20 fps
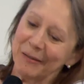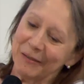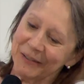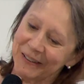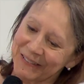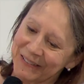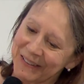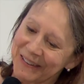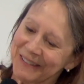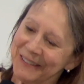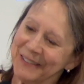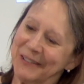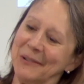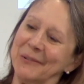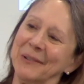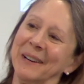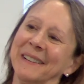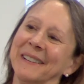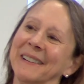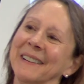stand
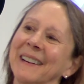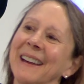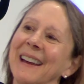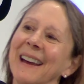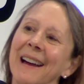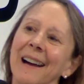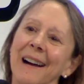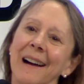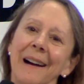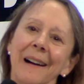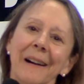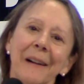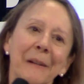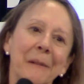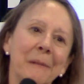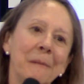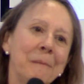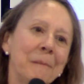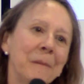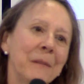corrected.
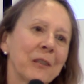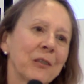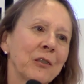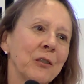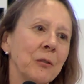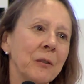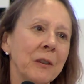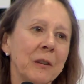So